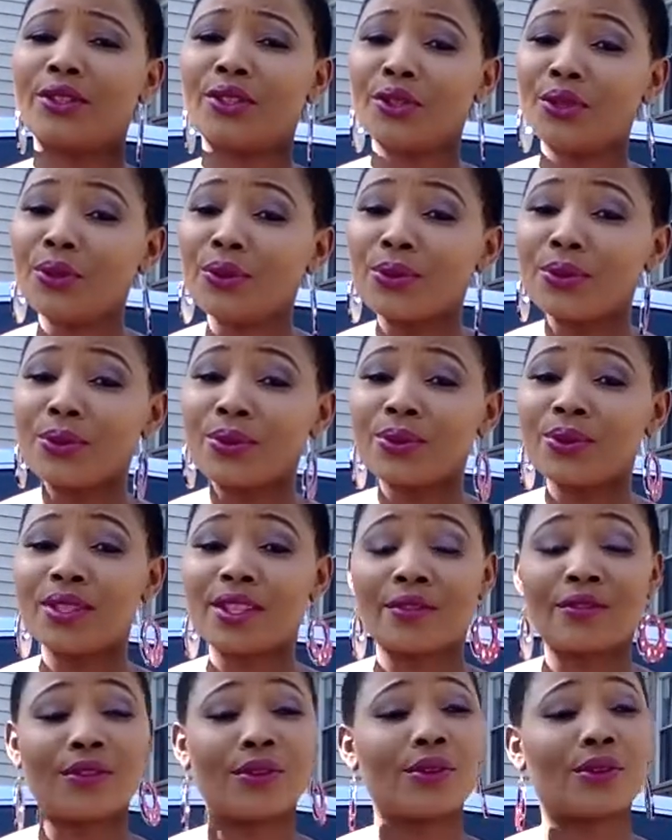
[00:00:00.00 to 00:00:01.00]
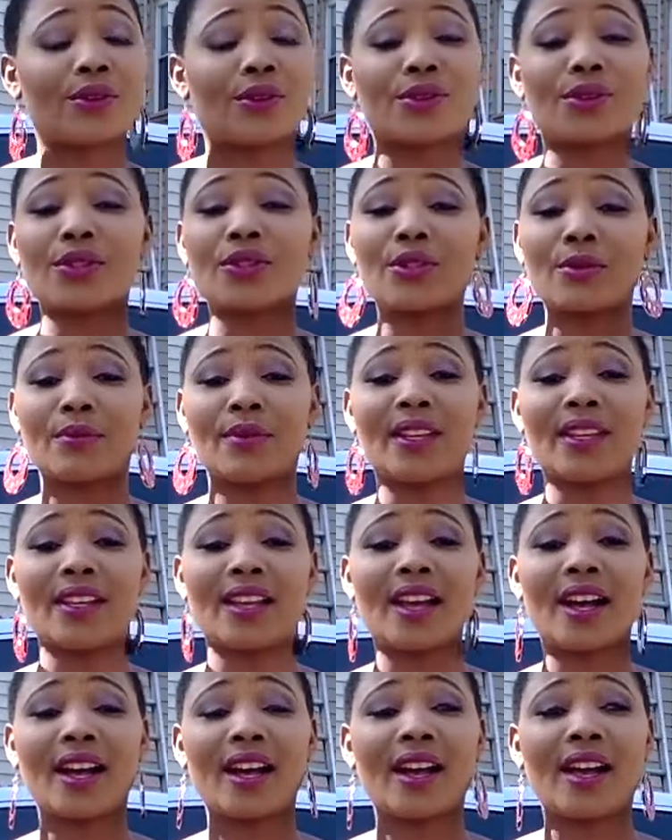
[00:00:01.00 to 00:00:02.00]
news, if you're on social
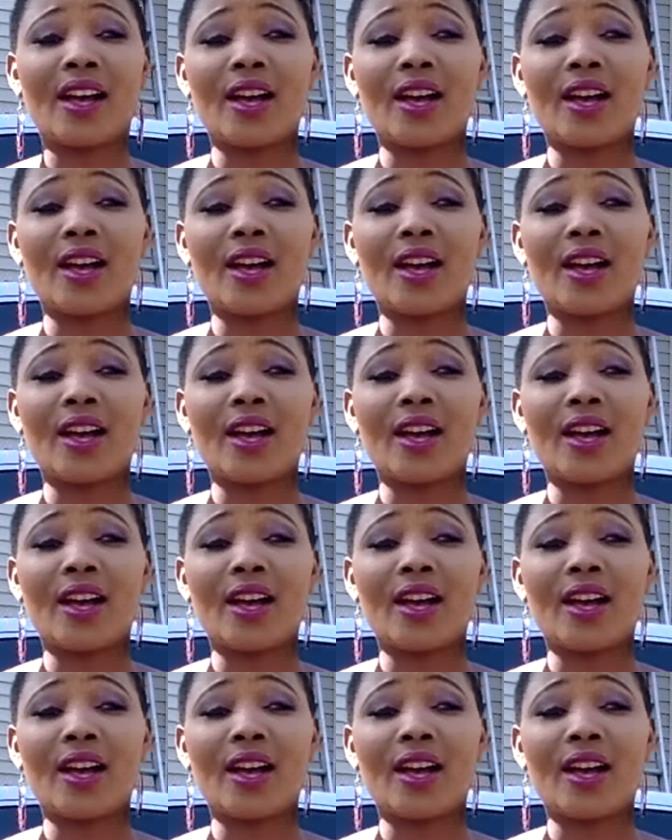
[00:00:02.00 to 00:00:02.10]
media,